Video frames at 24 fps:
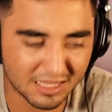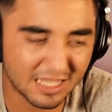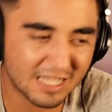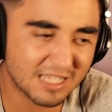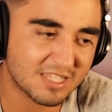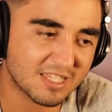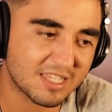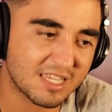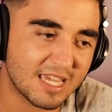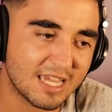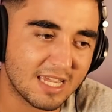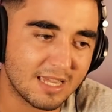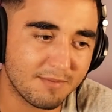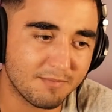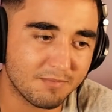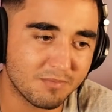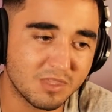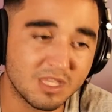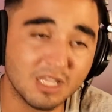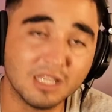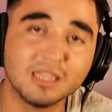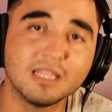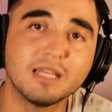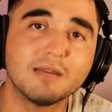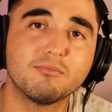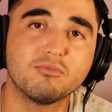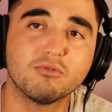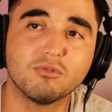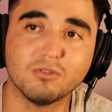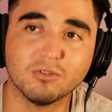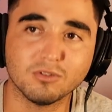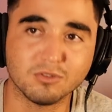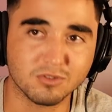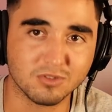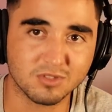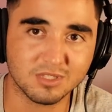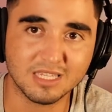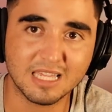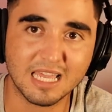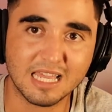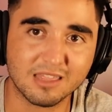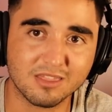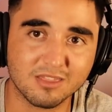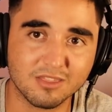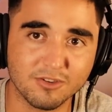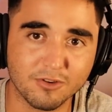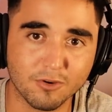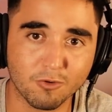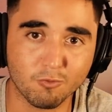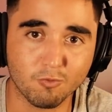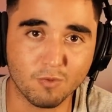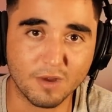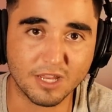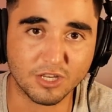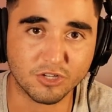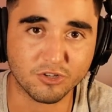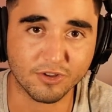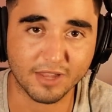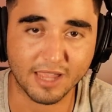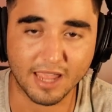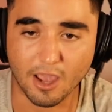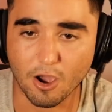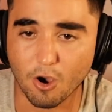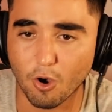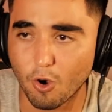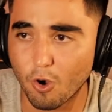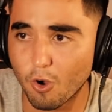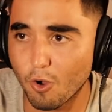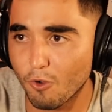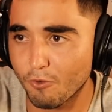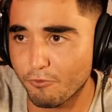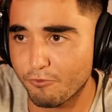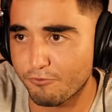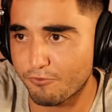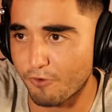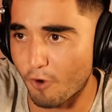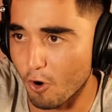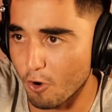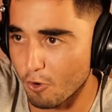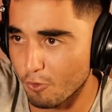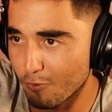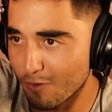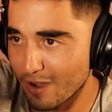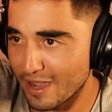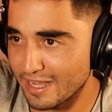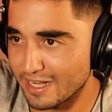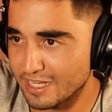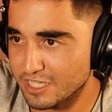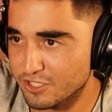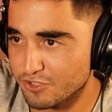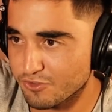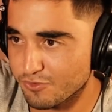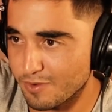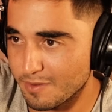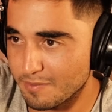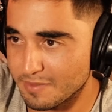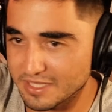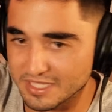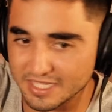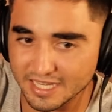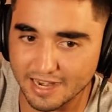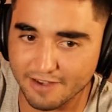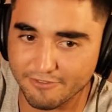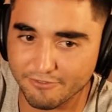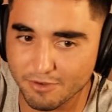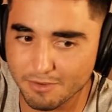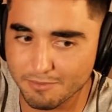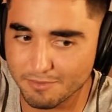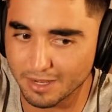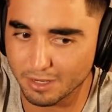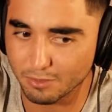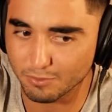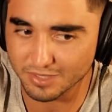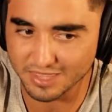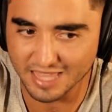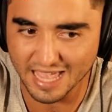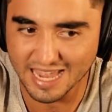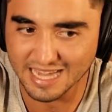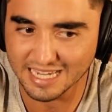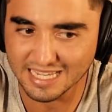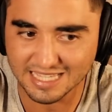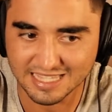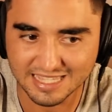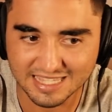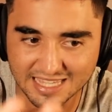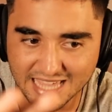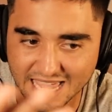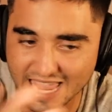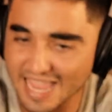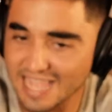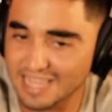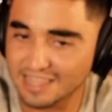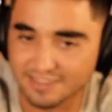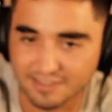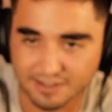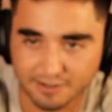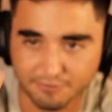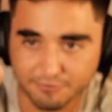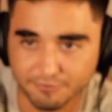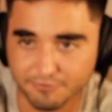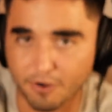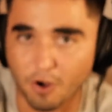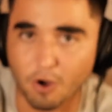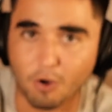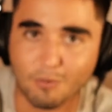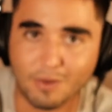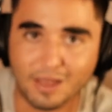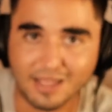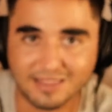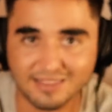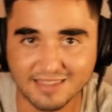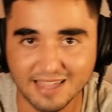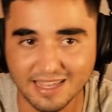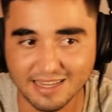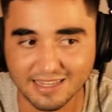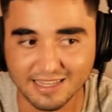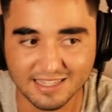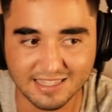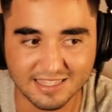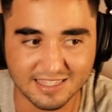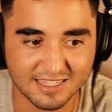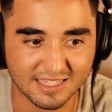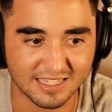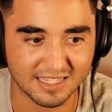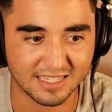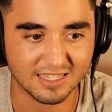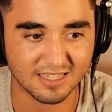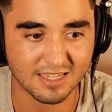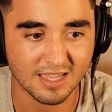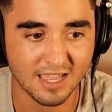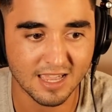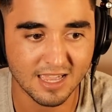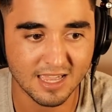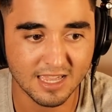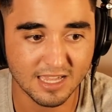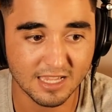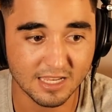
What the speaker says: But let's say the liberals get their wish. Okay, all far-right extremists and everybody with any hint of far-right tendencies